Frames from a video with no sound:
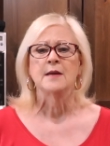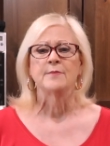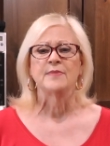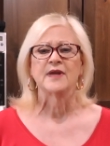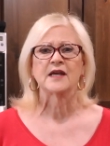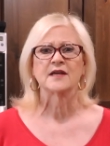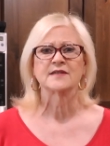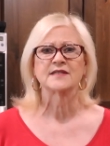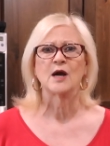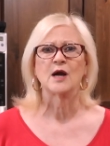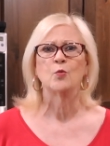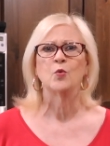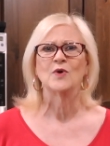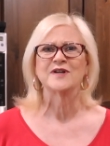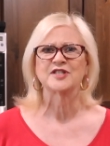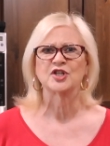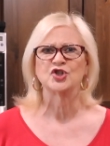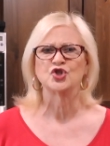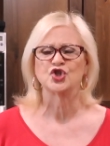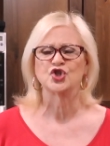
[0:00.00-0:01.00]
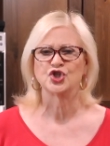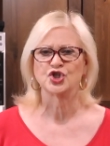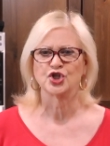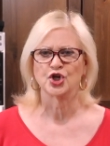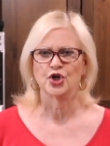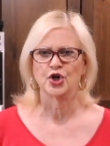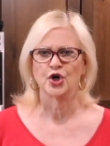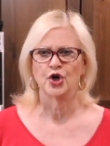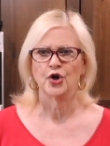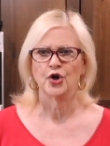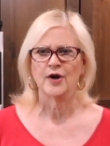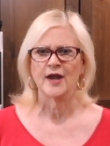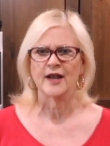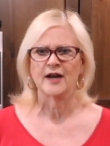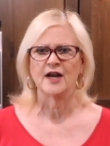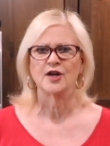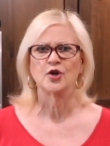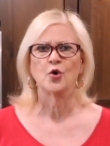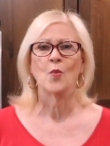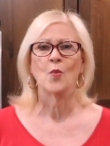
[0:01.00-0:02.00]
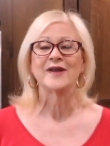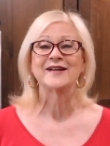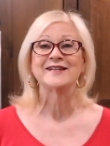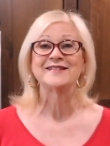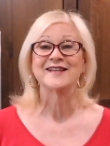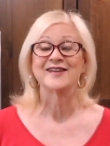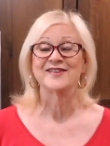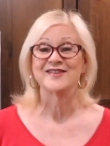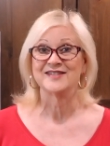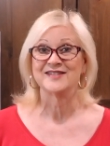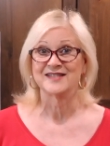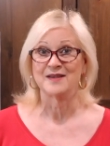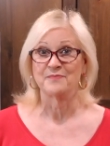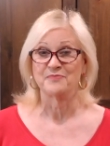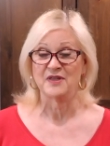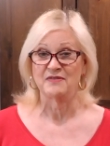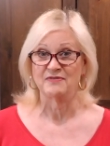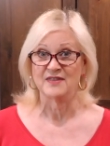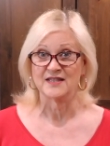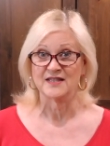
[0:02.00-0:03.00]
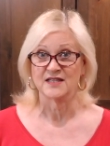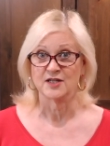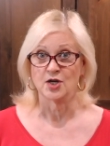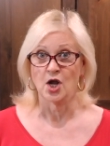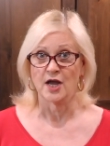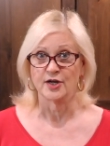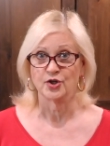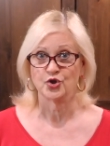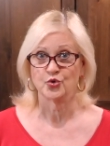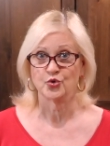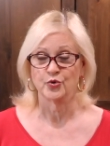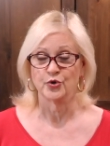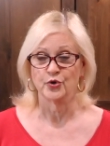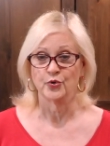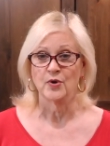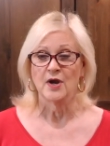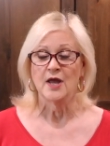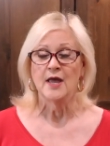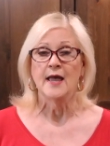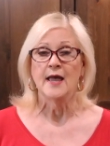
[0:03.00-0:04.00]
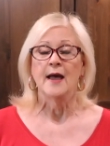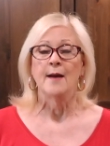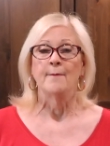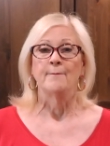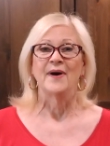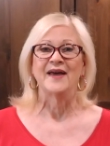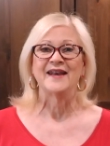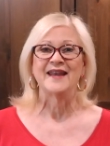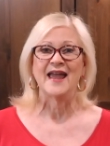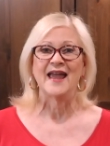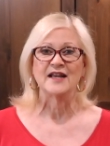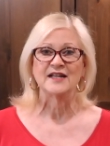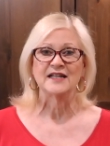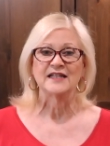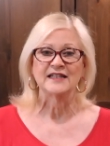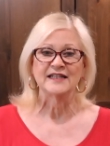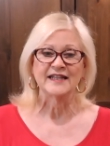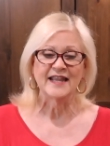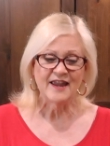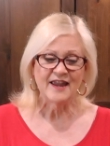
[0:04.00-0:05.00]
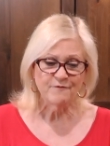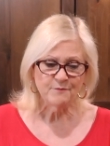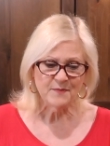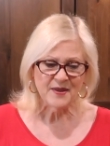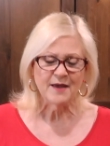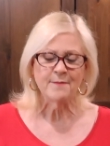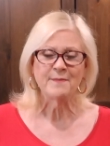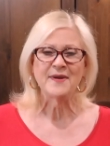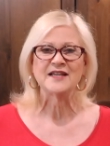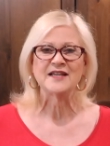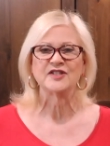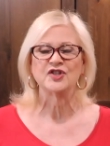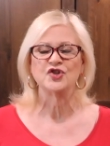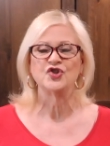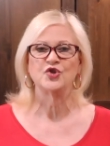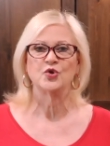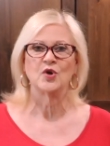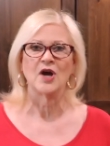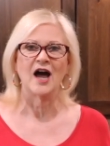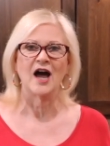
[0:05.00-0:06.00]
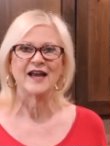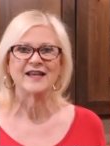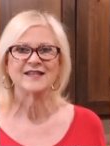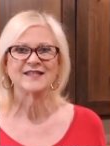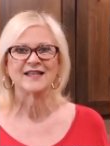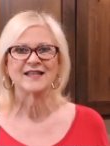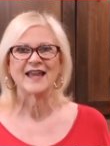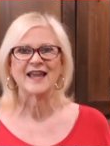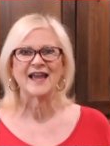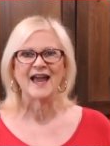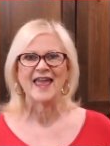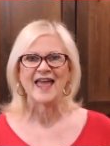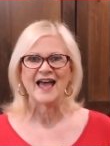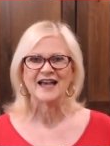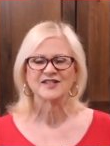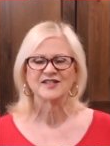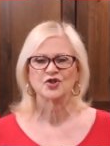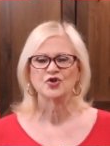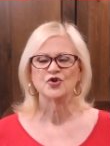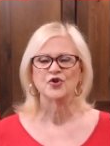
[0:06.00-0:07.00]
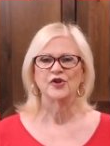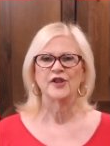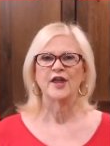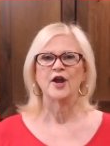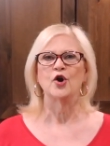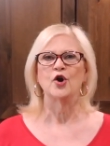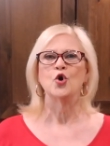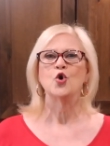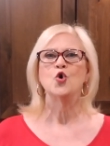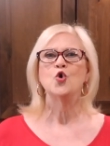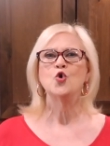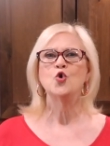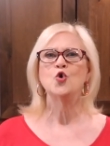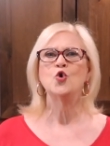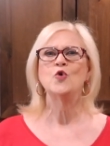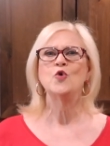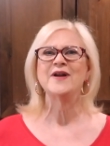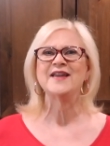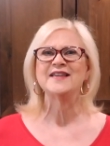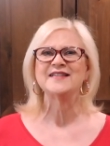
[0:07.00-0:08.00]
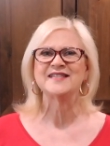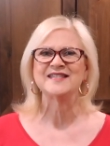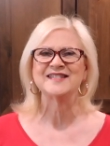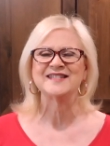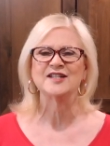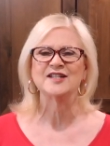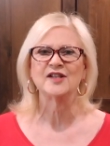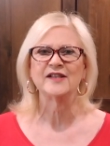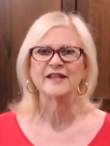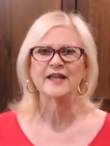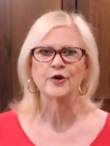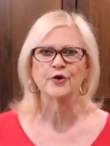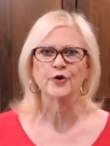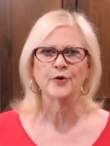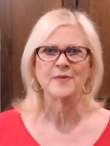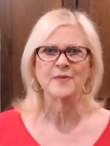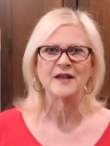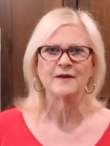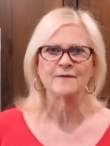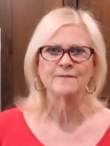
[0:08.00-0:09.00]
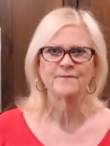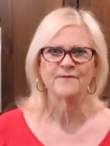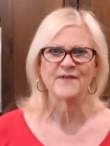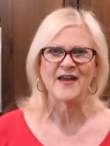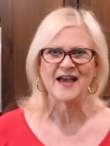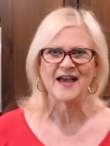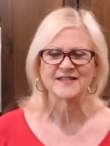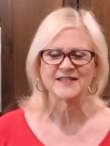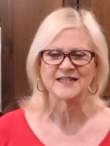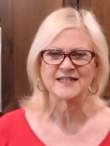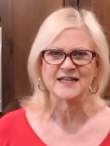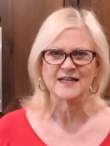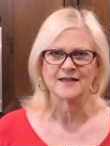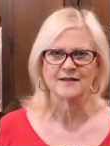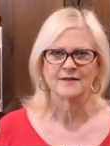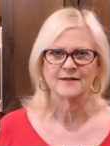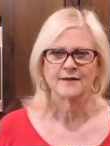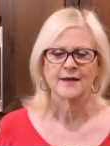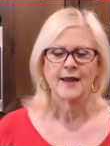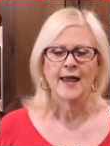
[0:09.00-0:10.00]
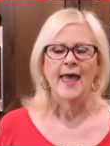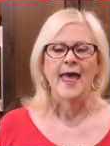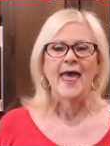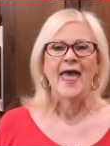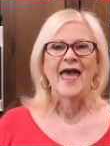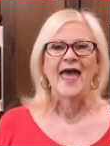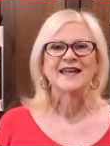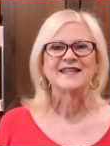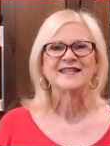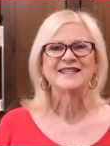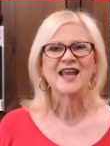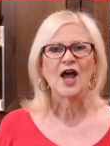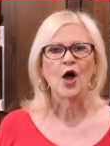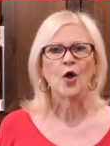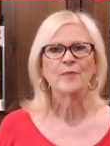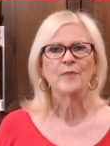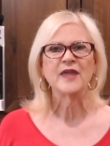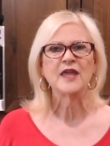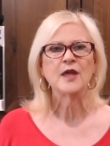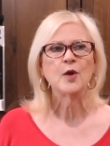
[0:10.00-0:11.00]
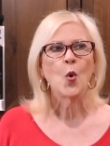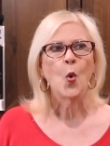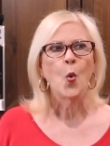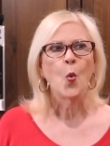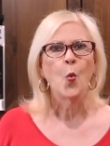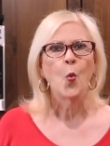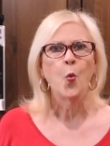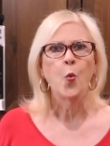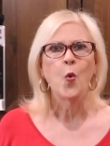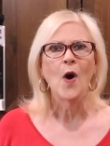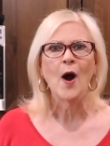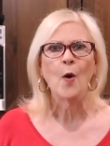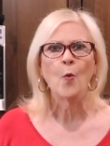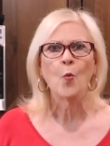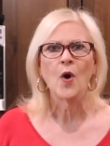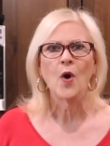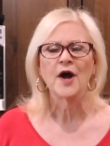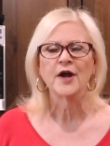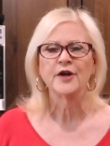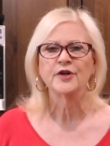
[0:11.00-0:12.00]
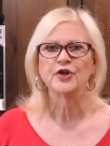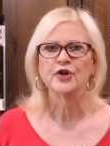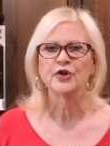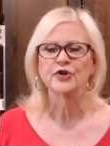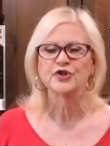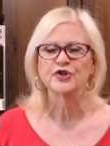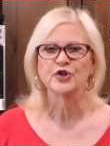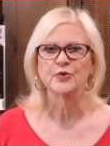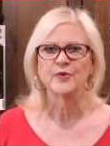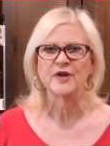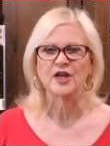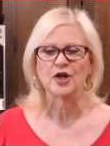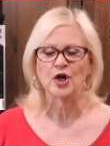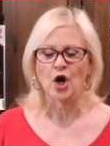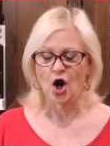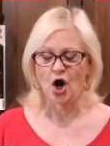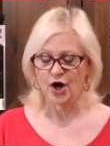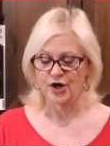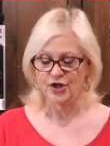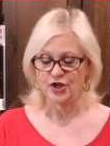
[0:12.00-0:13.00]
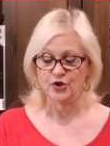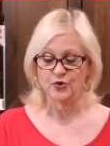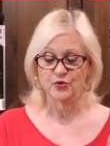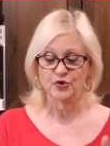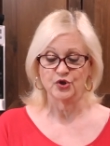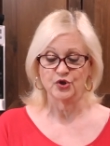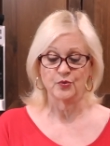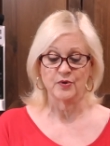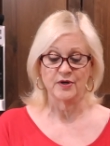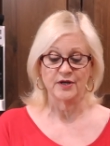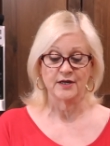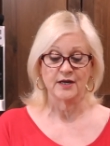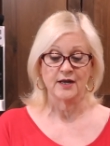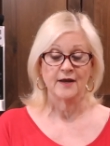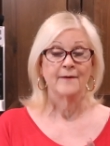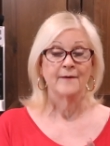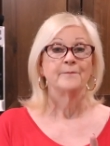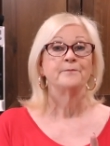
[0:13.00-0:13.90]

because I wasn't sure and I don't want to tell you something that's not true. But leave me a message, you guys, like I asked earlier, who is still intermittent fasting? And tell me what one you're doing. Are you doing